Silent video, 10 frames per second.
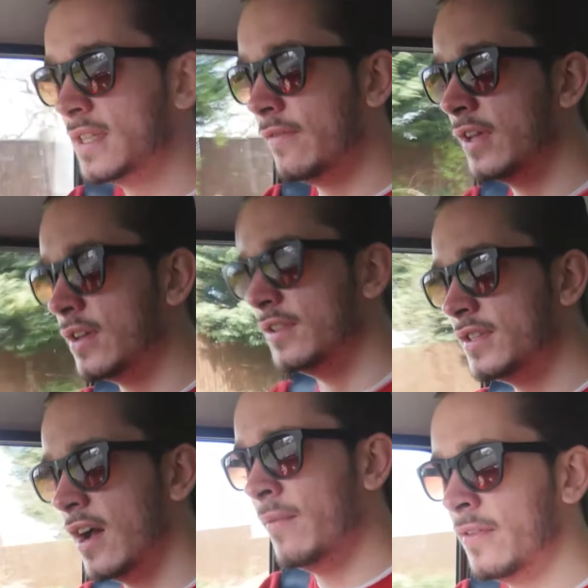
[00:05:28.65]
Just having a
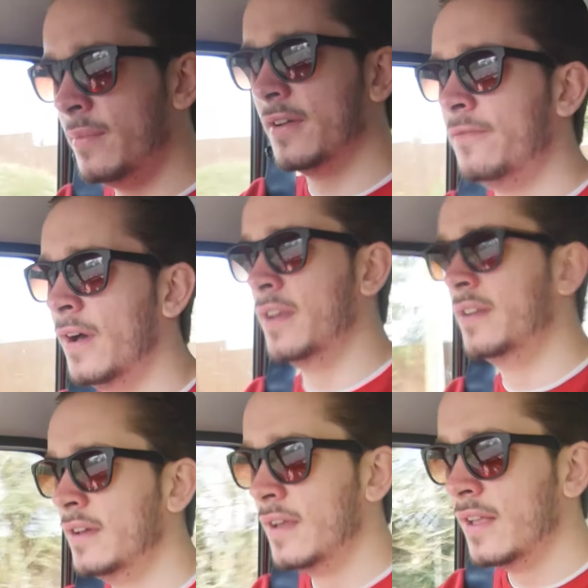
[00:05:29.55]
good time, having a bit of fun,